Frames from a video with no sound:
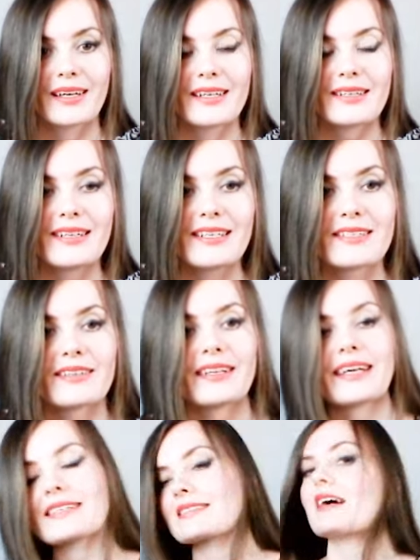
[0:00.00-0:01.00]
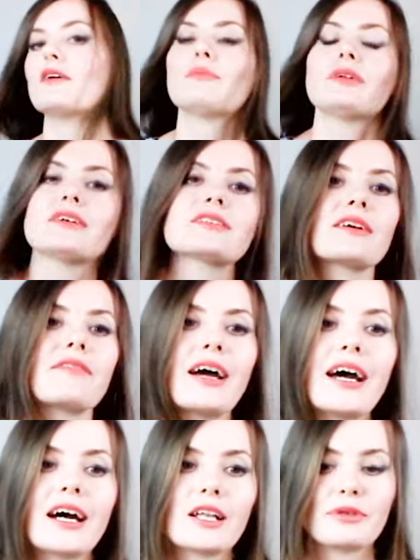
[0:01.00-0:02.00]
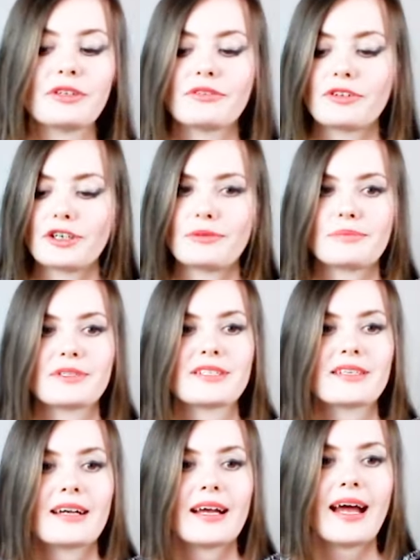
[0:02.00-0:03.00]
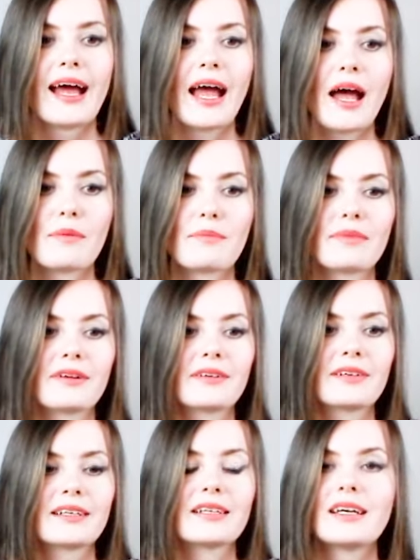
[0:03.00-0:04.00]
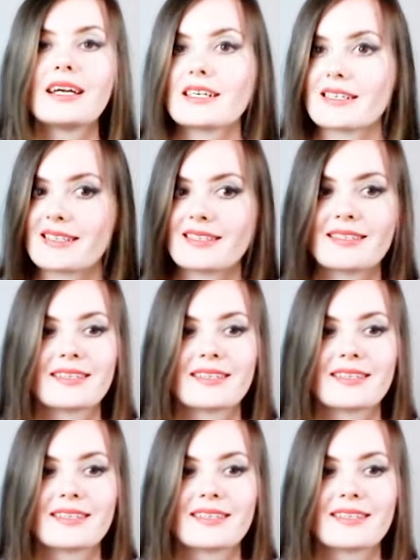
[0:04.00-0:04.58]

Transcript: These are the examples of helping verbs. Am, is,